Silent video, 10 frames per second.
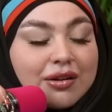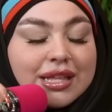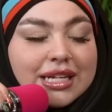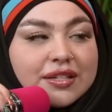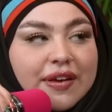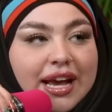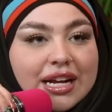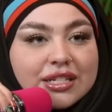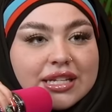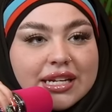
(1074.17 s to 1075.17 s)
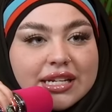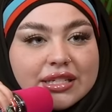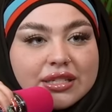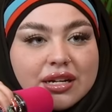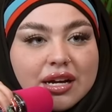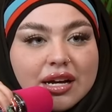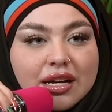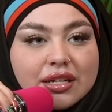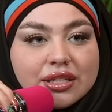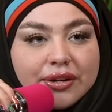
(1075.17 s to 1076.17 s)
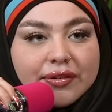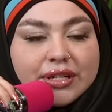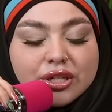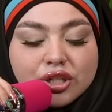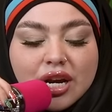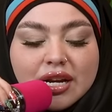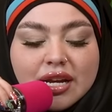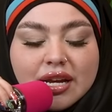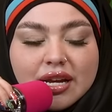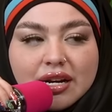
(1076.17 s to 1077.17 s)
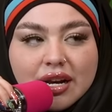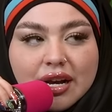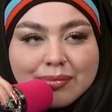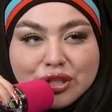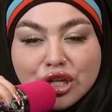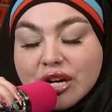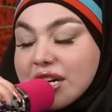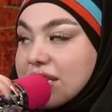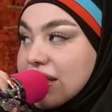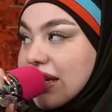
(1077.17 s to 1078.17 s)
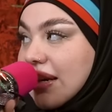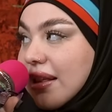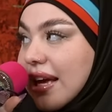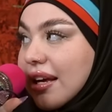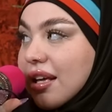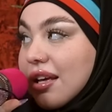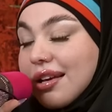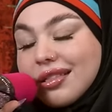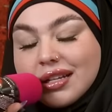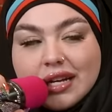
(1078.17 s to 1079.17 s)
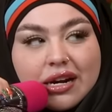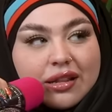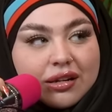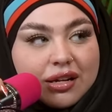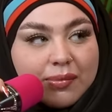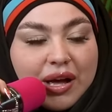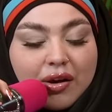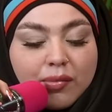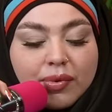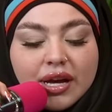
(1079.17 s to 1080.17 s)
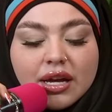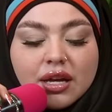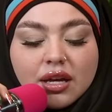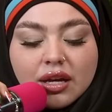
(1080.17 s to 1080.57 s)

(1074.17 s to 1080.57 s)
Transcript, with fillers: I don't think he's fake. I just think he's uh, doing research on it, and I'm just curious to see like the data that'll come out. But